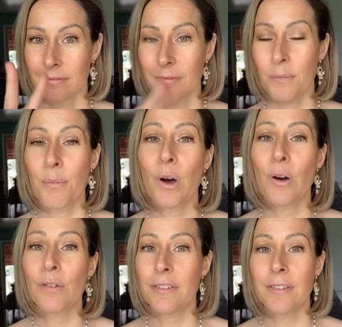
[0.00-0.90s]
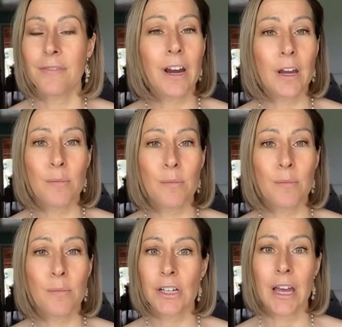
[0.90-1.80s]
Both, very
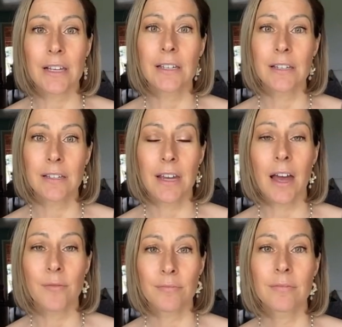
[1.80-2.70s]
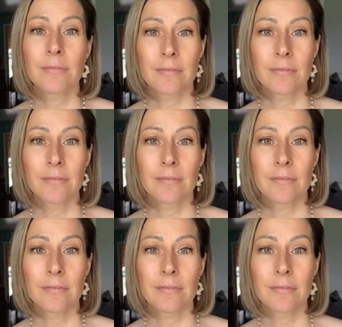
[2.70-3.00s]
much. Yes. Yeah.